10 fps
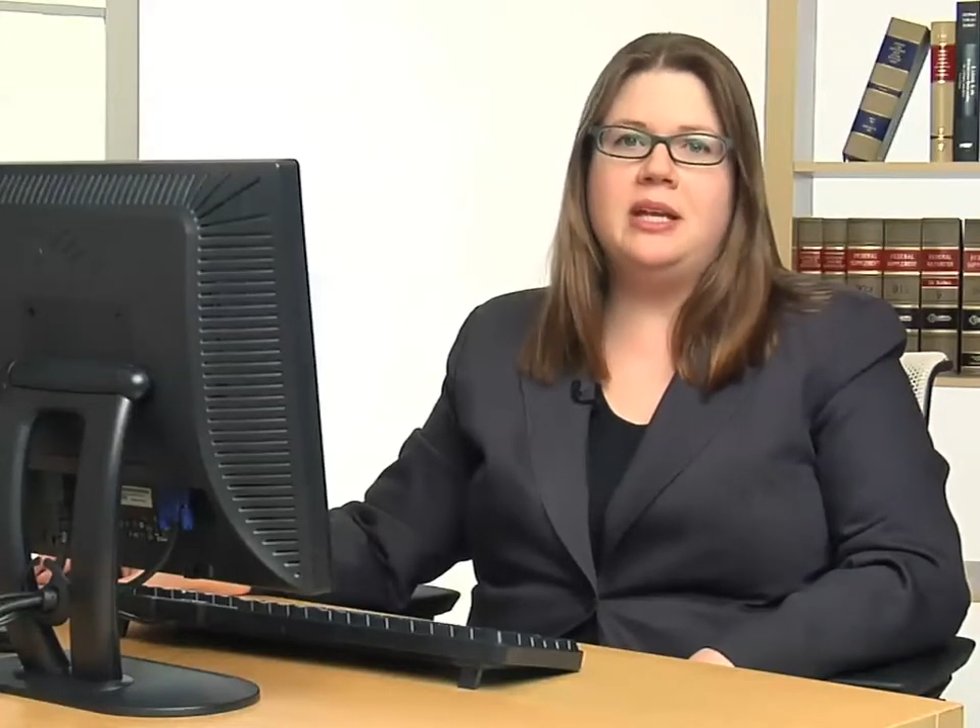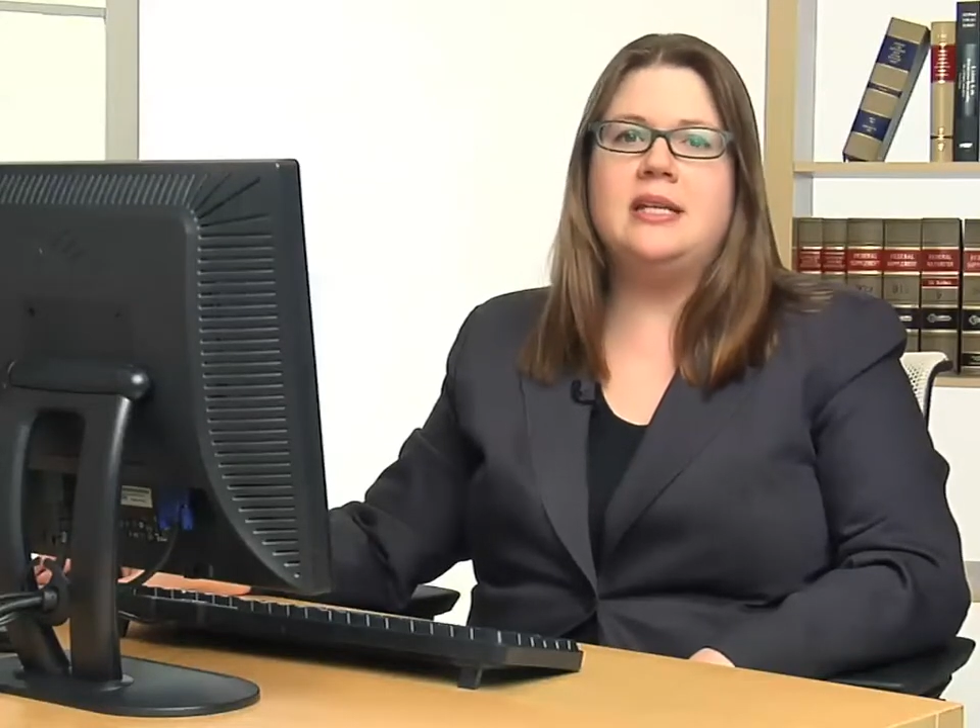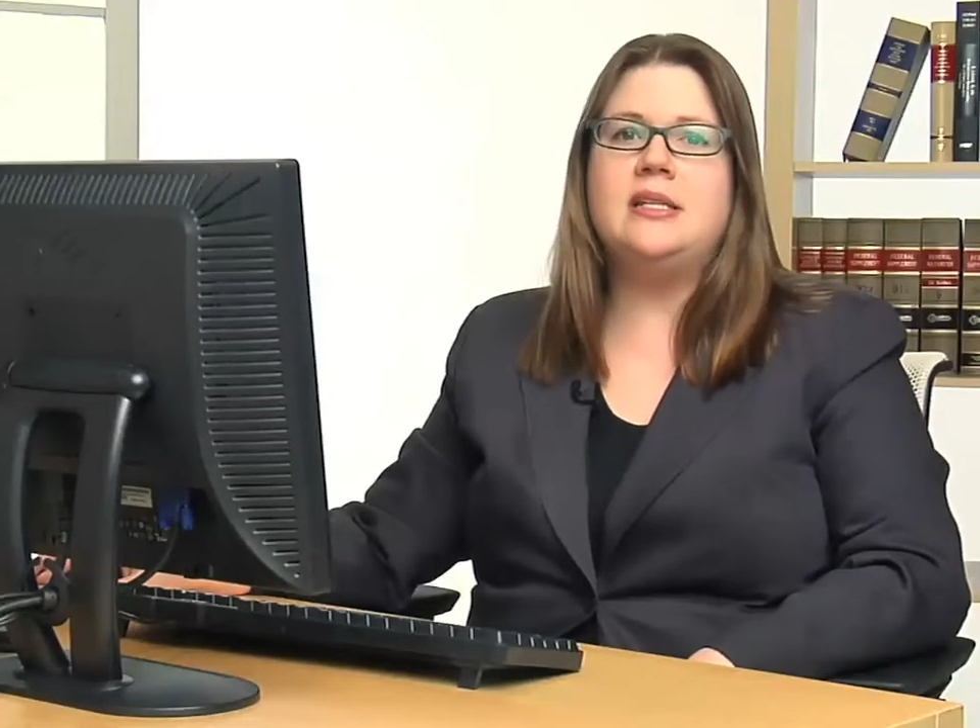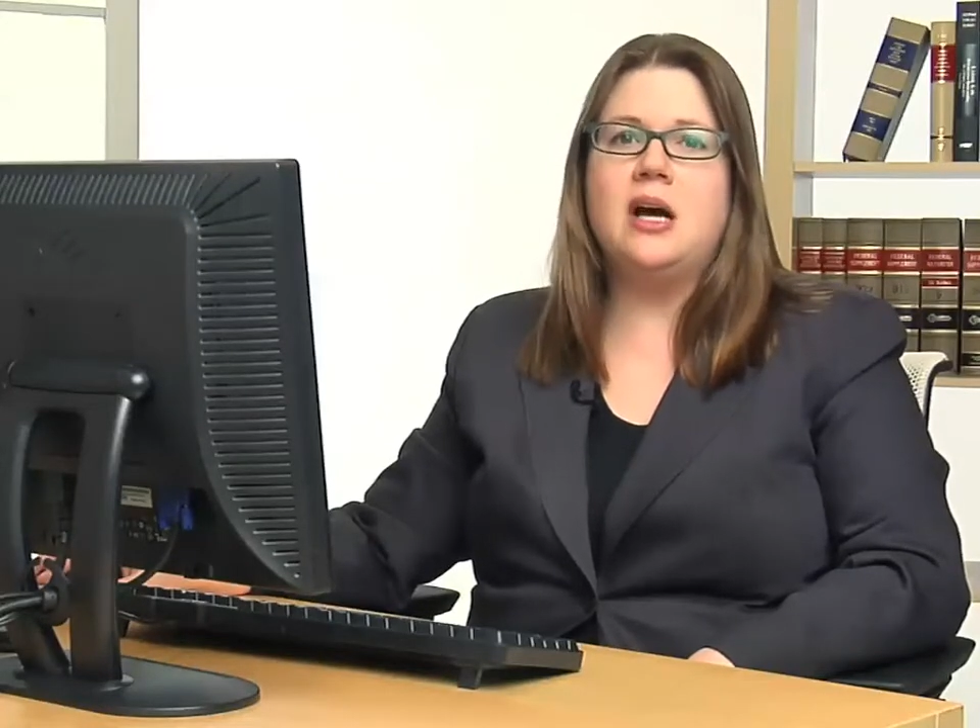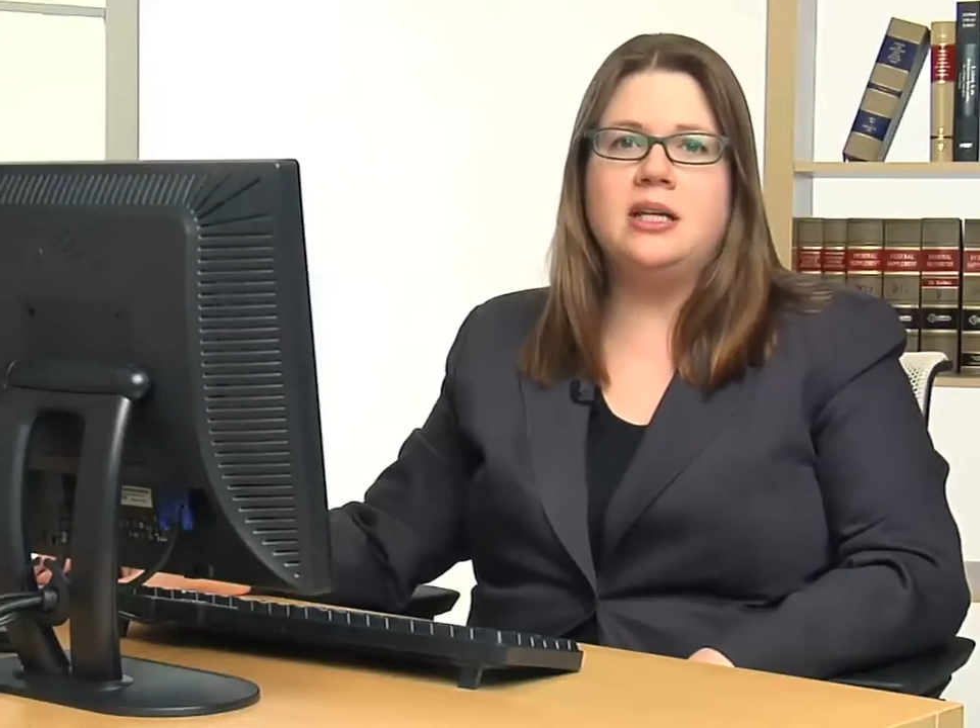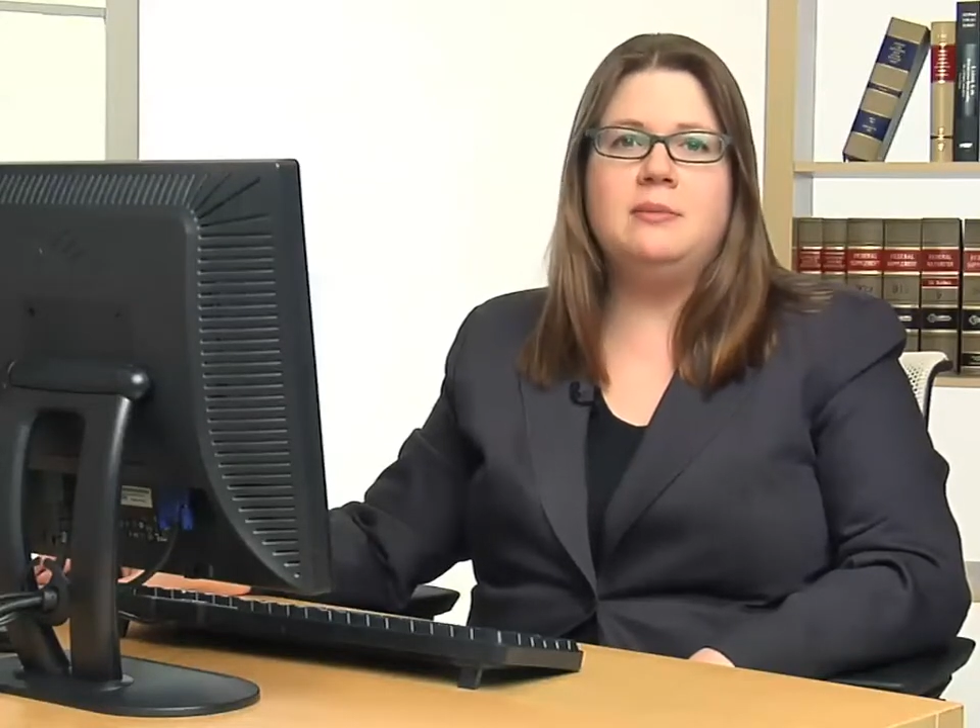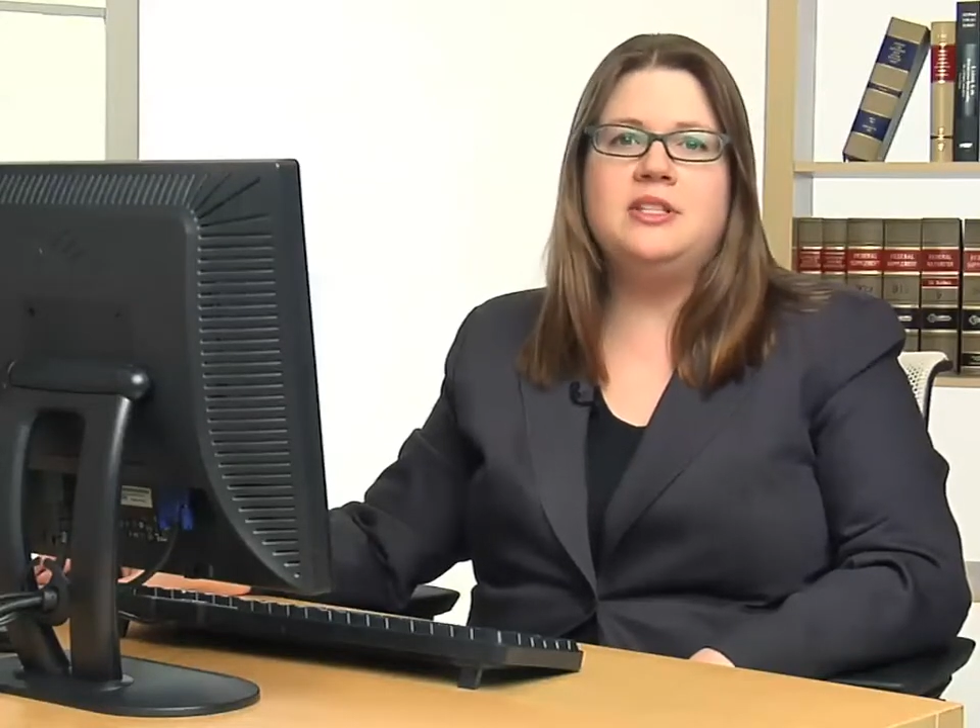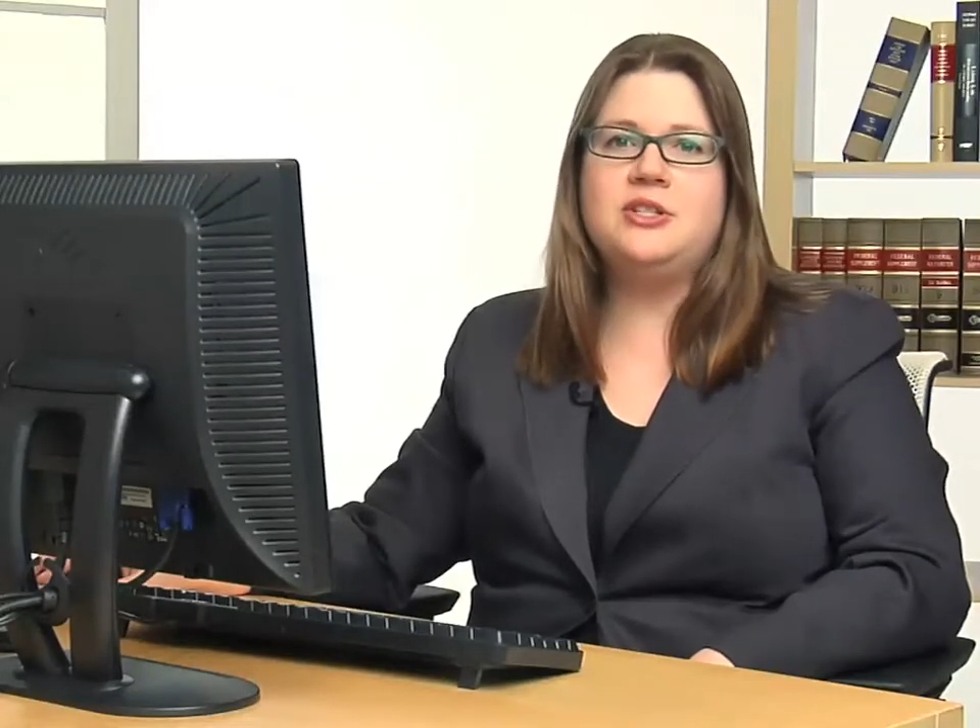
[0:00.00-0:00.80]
and document